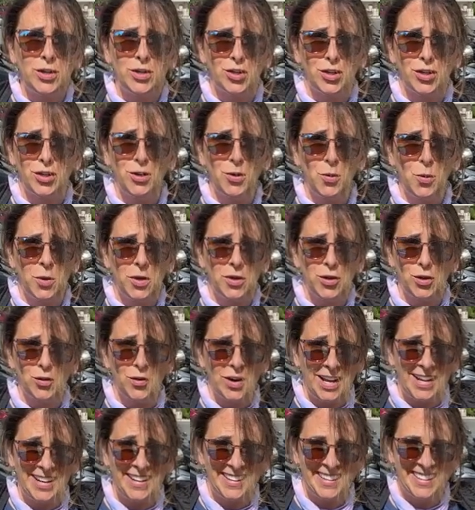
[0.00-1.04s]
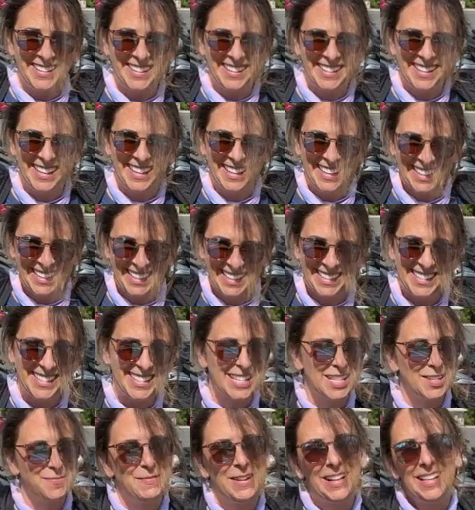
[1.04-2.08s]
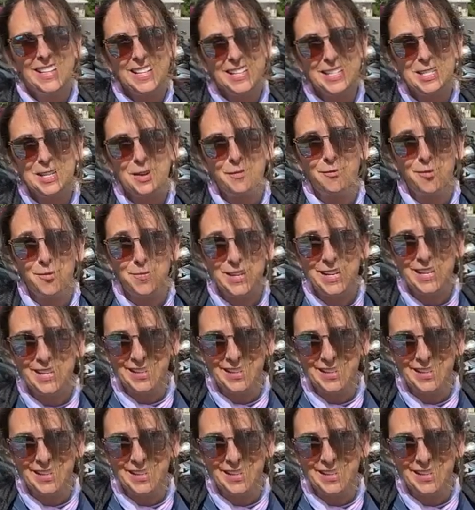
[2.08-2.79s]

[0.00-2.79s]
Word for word: shirt when you're riding. Just a little tip from me to